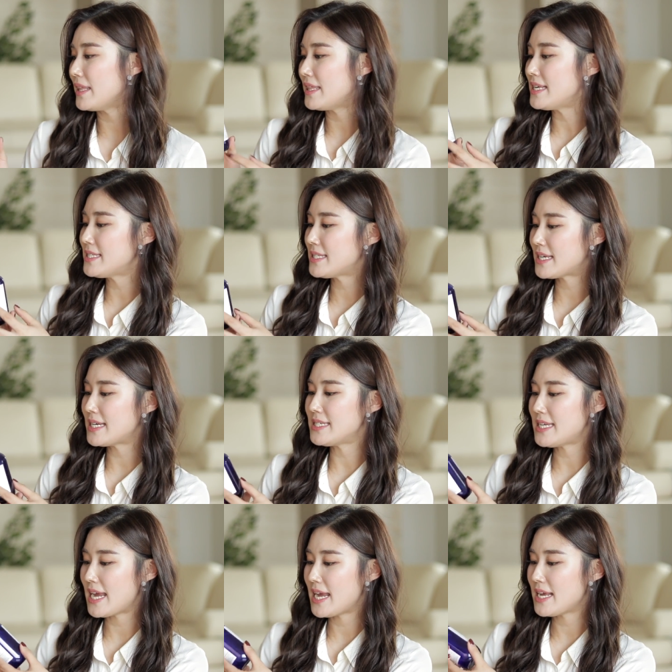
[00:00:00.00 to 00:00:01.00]
This
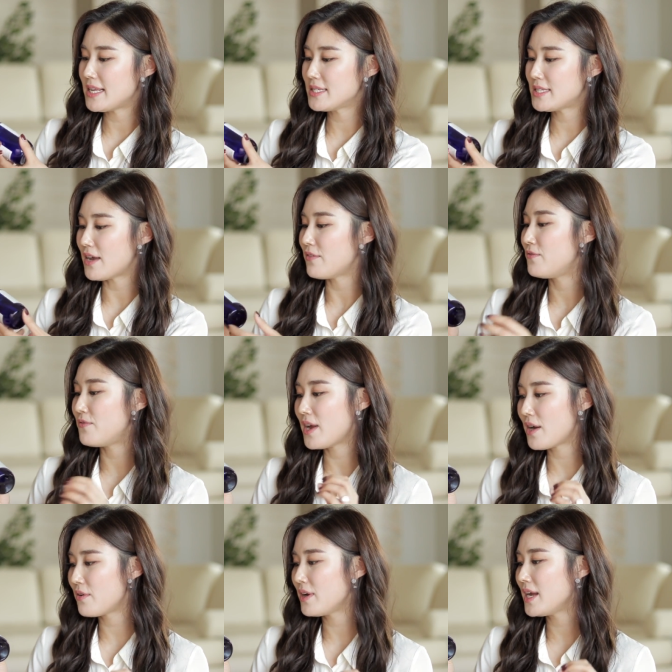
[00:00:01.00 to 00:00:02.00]
contains
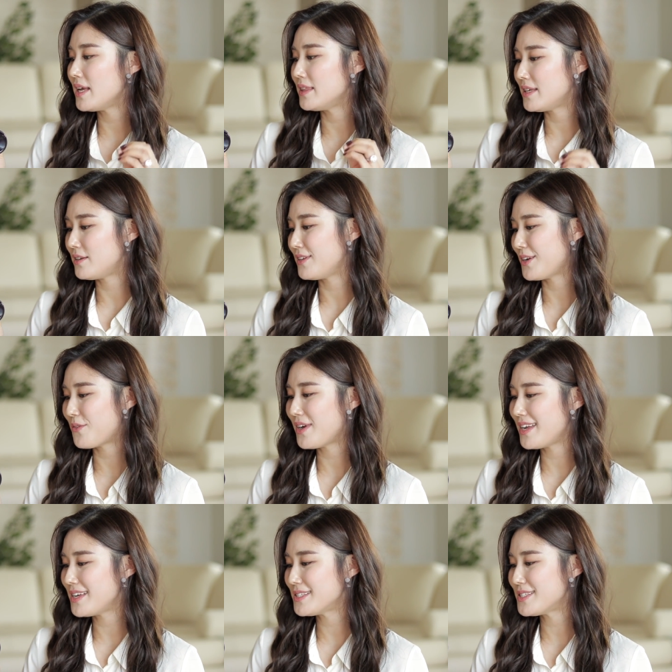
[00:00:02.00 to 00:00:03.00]
very little
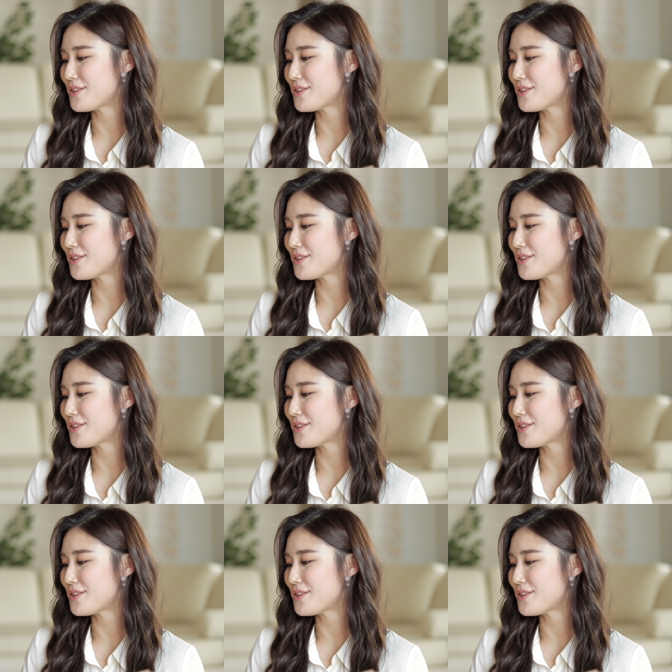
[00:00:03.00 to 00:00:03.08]
ingredients,